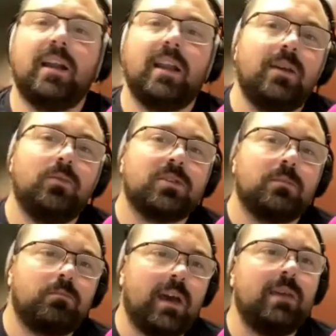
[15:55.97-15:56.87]
and he was a
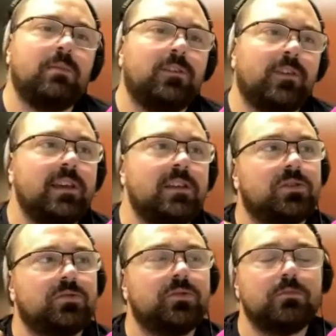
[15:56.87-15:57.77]
baby face
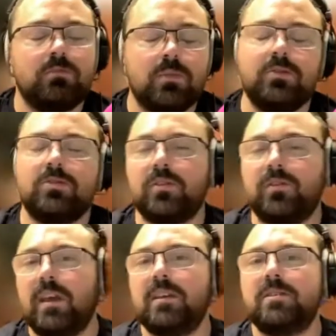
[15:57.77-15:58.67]
through most of
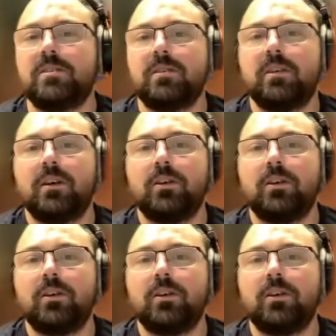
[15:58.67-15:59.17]
his